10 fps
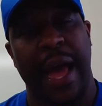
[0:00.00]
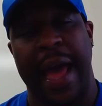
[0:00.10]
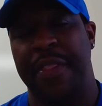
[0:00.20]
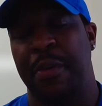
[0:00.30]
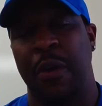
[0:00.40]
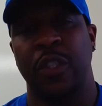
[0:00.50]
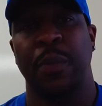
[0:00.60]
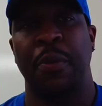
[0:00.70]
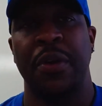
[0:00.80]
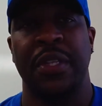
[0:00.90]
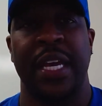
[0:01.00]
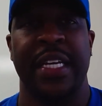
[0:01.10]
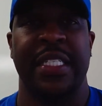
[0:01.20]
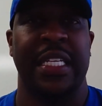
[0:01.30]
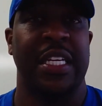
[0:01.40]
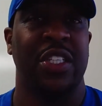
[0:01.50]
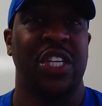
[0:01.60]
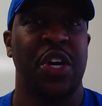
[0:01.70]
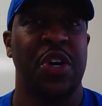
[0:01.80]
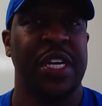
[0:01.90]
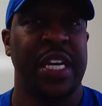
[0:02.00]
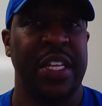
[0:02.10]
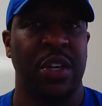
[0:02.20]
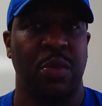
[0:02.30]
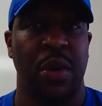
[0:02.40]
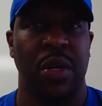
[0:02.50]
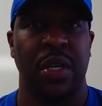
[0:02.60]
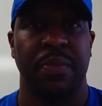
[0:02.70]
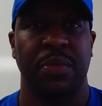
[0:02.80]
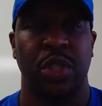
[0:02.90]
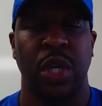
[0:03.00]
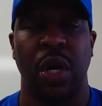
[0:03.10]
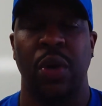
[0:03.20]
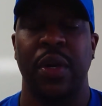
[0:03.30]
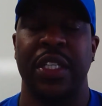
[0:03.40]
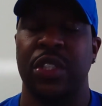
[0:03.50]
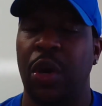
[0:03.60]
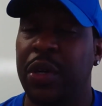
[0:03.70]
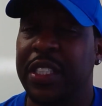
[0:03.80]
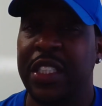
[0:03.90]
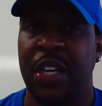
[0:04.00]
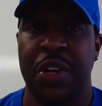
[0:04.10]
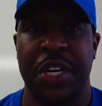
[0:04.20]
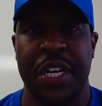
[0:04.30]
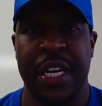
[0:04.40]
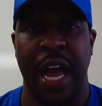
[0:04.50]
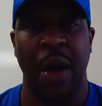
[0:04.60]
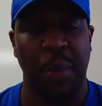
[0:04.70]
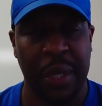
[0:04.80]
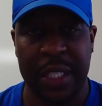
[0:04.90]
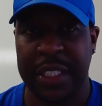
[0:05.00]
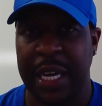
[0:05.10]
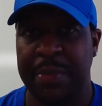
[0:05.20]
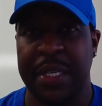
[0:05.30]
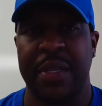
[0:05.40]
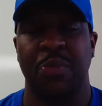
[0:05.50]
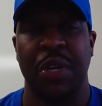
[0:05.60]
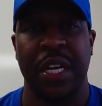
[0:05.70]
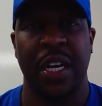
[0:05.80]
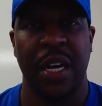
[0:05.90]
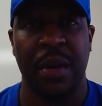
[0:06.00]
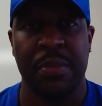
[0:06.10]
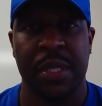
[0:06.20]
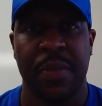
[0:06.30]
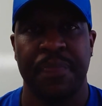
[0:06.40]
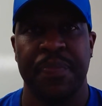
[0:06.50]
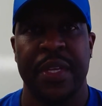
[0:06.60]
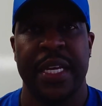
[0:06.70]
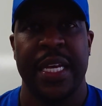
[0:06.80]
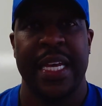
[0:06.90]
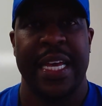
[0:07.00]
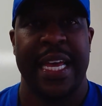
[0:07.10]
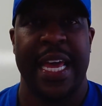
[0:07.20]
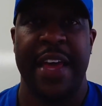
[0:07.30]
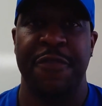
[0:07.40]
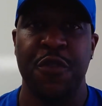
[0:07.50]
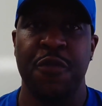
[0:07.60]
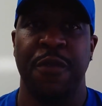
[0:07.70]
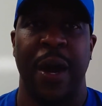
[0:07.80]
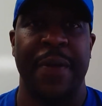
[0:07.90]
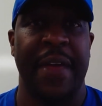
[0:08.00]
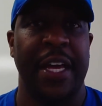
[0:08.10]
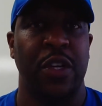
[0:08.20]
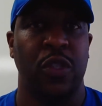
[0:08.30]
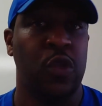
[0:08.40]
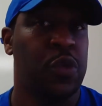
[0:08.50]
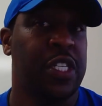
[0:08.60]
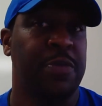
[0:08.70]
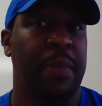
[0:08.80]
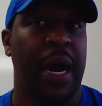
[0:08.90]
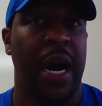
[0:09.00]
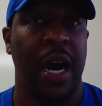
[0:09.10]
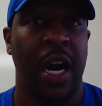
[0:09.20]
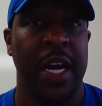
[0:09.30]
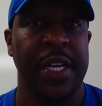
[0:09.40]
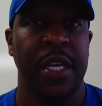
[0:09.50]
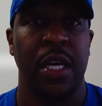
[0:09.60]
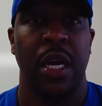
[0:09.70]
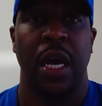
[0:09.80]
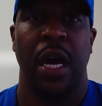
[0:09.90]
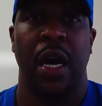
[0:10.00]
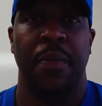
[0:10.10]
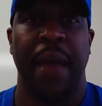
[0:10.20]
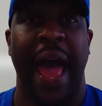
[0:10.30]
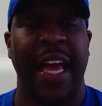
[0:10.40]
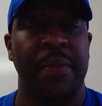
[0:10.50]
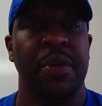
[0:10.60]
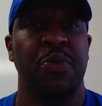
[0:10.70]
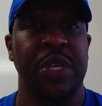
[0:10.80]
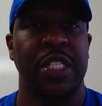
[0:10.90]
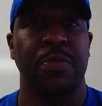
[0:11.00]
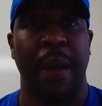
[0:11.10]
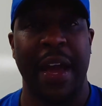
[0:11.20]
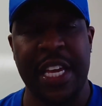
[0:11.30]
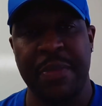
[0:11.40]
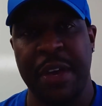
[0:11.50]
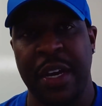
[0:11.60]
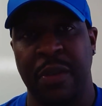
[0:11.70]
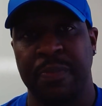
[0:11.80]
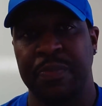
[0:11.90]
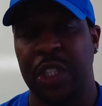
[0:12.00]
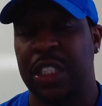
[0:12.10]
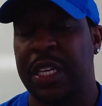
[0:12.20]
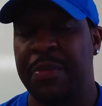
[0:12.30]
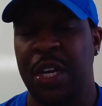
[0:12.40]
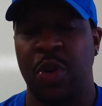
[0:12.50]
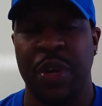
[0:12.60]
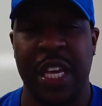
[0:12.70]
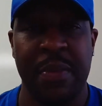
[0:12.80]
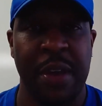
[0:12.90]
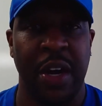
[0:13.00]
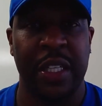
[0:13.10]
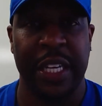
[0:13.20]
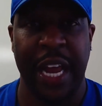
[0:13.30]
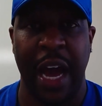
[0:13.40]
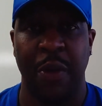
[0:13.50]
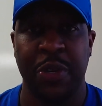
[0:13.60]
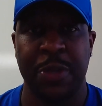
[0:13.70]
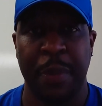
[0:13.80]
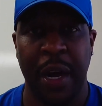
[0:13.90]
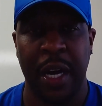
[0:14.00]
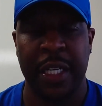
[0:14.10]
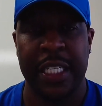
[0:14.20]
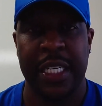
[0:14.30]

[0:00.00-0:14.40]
The most important thing is that they're turning in the work. So as long as they turn it in, I will accept it when it comes. If you find that your student is behind, I can be reached by email. Just send me a quick email and I'll respond.